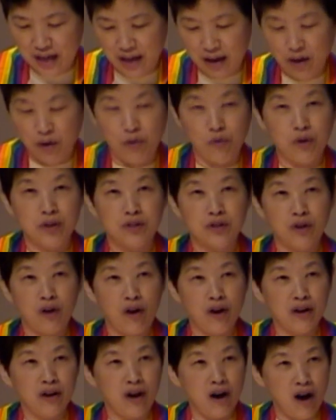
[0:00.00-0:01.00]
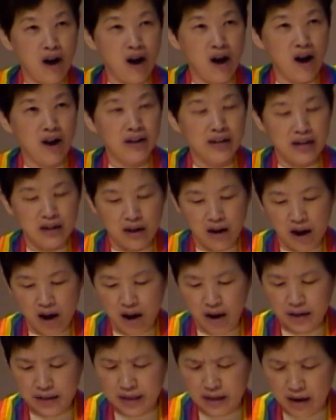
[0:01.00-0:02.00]
was going on and
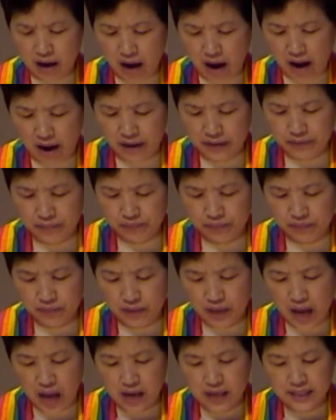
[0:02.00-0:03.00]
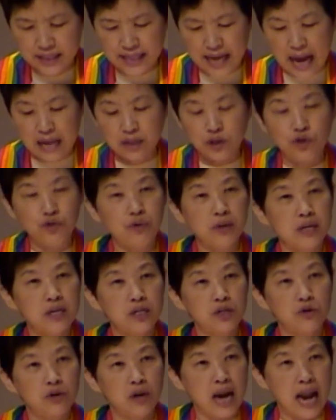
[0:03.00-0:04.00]
on and on.
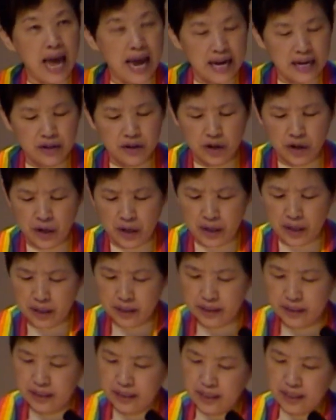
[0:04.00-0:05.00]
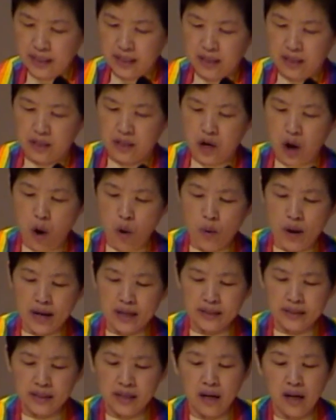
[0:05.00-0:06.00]
Centuries later, no
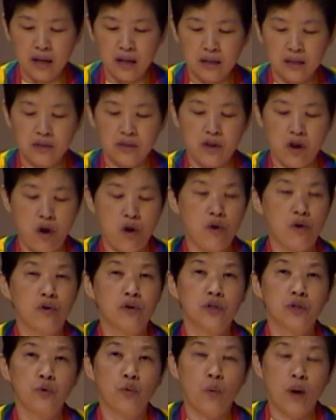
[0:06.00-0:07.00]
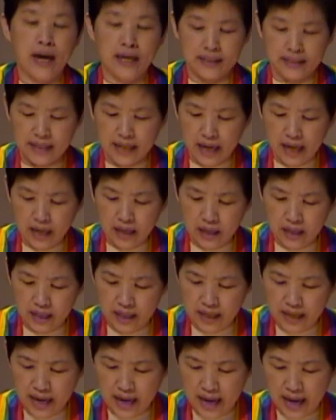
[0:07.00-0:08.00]
one knows what
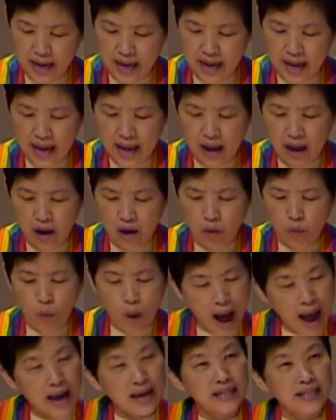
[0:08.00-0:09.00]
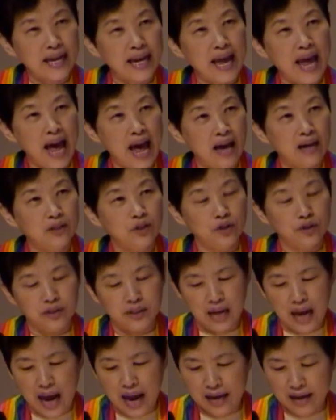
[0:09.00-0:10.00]
they, why they had to
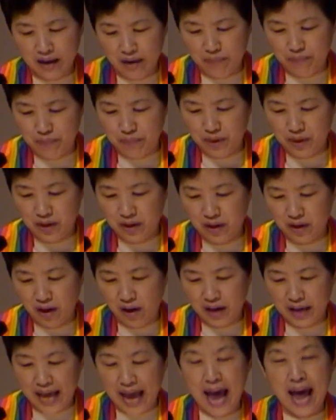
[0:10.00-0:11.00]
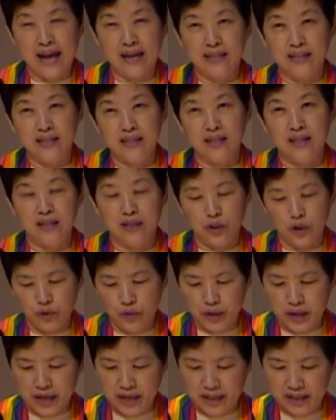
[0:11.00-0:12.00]
tie up a cat during